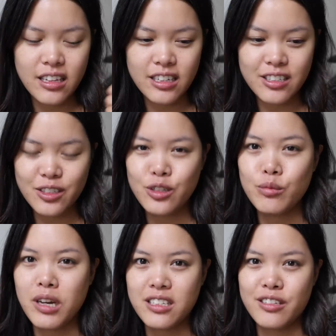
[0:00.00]
And then I took
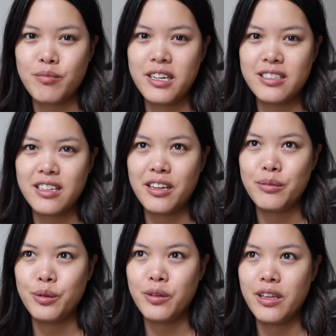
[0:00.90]
two bites of my
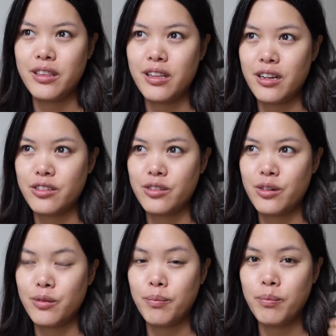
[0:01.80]
acai bowl and then I just
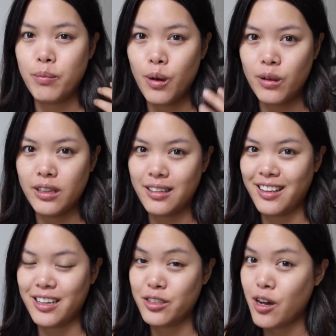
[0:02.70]
started bawling
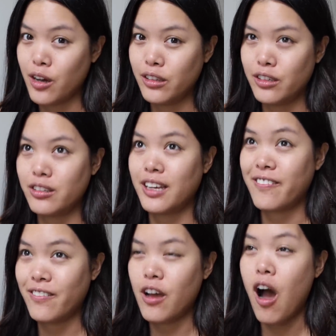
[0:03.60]
like a toddler,
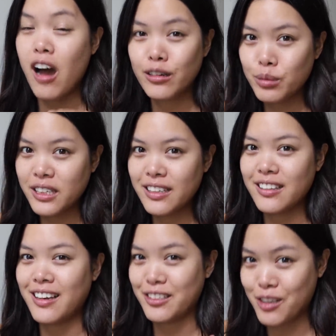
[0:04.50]
like audibly
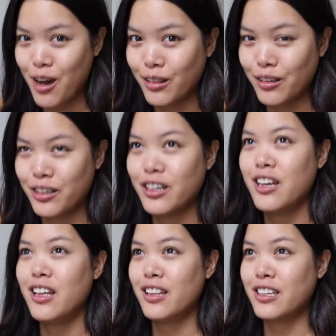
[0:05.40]
like a toddler,
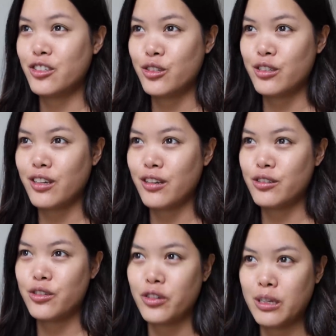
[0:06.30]
like just kind
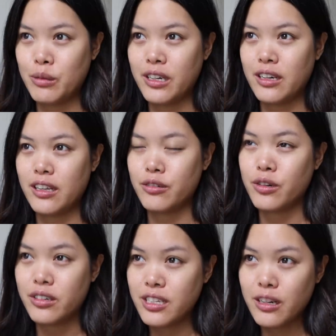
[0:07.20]
of screaming. And there
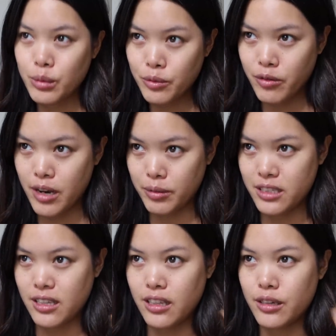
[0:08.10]
were a ton of people around
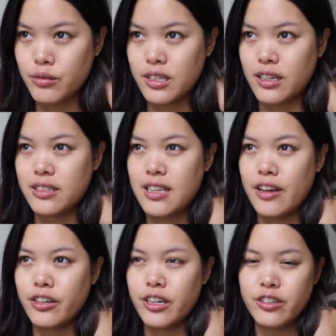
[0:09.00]
because I think it was like a
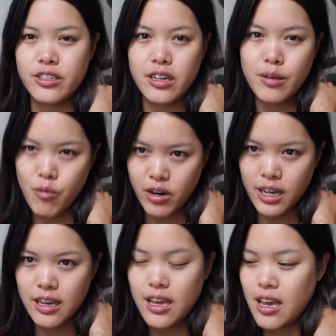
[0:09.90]
Saturday or Sunday
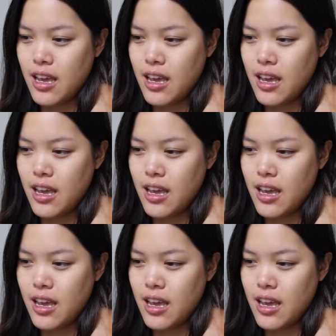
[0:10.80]
morning.